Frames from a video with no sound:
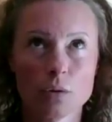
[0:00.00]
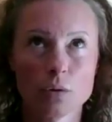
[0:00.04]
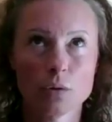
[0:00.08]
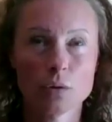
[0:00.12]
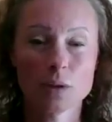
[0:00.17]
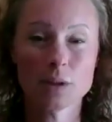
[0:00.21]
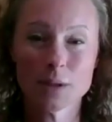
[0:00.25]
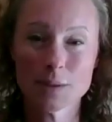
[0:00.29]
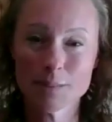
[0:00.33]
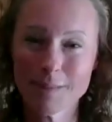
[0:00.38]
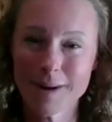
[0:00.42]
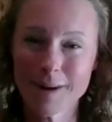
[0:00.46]

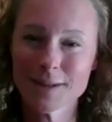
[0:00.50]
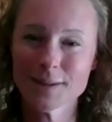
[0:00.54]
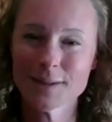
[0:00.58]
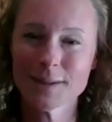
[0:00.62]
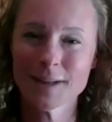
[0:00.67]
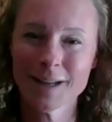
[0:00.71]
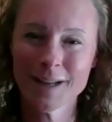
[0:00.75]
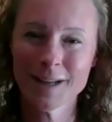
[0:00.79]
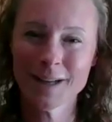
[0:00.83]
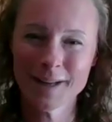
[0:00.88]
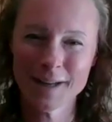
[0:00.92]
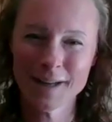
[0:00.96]
this
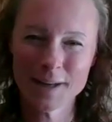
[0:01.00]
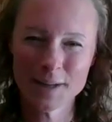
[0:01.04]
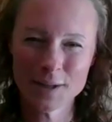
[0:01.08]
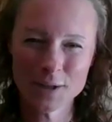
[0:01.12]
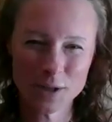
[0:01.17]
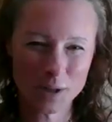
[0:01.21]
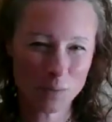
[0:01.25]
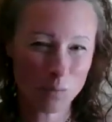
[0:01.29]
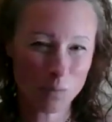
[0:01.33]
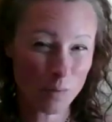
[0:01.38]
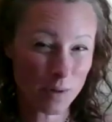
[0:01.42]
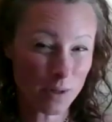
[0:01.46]
masculine
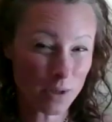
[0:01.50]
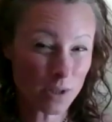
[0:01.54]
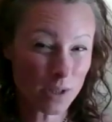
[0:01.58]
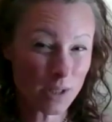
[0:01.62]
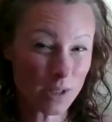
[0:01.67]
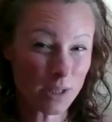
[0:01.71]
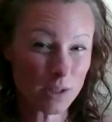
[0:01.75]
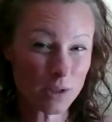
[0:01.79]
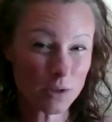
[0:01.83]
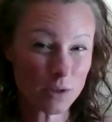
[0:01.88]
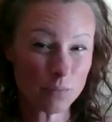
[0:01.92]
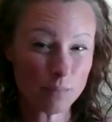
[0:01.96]
energy, which
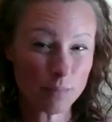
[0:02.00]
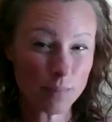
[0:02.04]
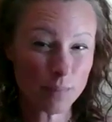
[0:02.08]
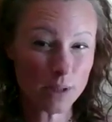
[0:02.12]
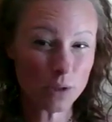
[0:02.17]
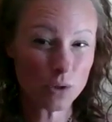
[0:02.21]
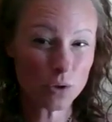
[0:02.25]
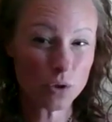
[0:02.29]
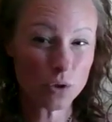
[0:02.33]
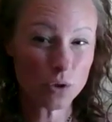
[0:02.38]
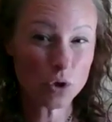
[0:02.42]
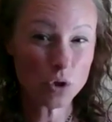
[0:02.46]
is
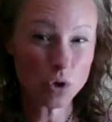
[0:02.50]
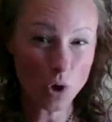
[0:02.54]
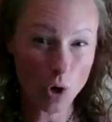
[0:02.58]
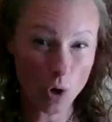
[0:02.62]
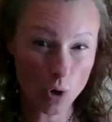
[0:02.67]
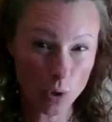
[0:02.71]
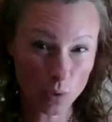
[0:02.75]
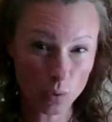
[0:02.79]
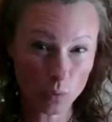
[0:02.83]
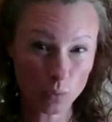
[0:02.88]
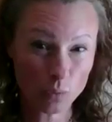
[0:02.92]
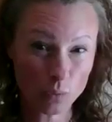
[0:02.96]
being
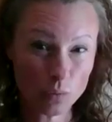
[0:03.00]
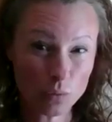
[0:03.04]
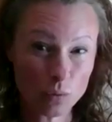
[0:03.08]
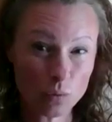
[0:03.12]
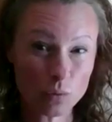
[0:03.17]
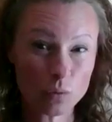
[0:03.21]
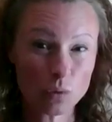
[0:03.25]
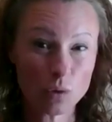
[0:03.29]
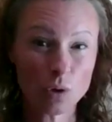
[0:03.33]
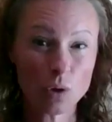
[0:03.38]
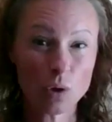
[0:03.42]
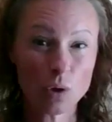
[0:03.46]
shown
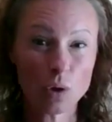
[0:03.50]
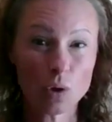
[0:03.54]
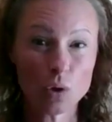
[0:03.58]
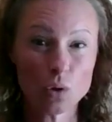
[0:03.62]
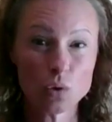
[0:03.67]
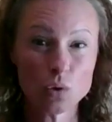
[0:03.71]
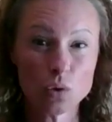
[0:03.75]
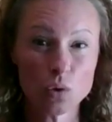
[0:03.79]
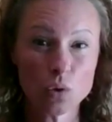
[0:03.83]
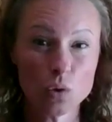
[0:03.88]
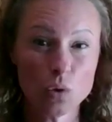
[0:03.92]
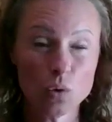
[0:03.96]

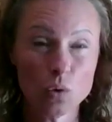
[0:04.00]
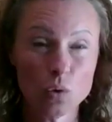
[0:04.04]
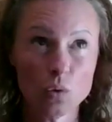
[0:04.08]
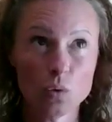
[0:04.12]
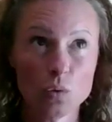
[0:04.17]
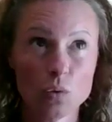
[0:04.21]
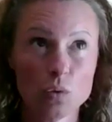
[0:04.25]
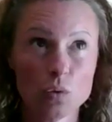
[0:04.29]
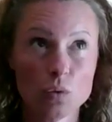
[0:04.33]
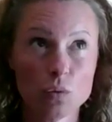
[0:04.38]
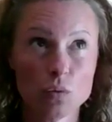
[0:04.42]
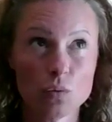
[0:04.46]
to